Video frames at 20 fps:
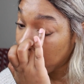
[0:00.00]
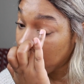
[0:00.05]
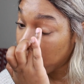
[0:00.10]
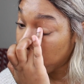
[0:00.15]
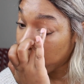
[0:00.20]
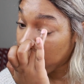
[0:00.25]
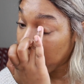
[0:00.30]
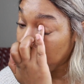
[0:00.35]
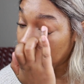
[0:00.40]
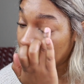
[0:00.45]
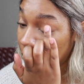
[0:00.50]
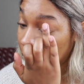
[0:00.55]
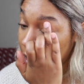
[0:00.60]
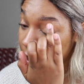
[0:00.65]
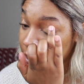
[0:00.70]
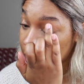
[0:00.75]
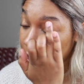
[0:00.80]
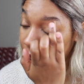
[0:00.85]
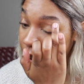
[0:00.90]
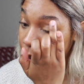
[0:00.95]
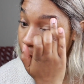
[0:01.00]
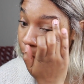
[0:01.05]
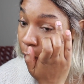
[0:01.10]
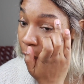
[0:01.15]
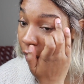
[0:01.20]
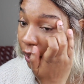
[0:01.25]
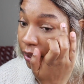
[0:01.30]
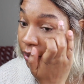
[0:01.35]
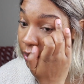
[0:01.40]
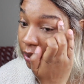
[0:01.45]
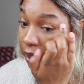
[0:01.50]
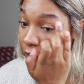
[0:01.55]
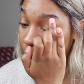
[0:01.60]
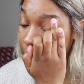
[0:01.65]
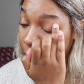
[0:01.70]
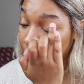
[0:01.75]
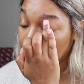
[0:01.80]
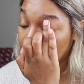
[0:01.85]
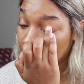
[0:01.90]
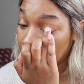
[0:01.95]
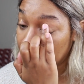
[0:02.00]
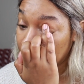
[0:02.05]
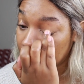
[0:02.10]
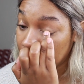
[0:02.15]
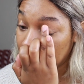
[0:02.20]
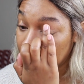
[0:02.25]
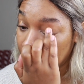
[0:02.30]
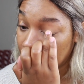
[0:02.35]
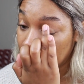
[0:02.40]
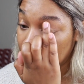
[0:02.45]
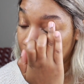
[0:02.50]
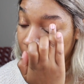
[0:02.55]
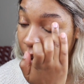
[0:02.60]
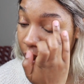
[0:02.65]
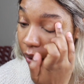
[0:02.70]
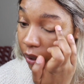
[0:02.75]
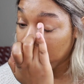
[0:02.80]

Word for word: of my eyes kind of brightens up my eyelid,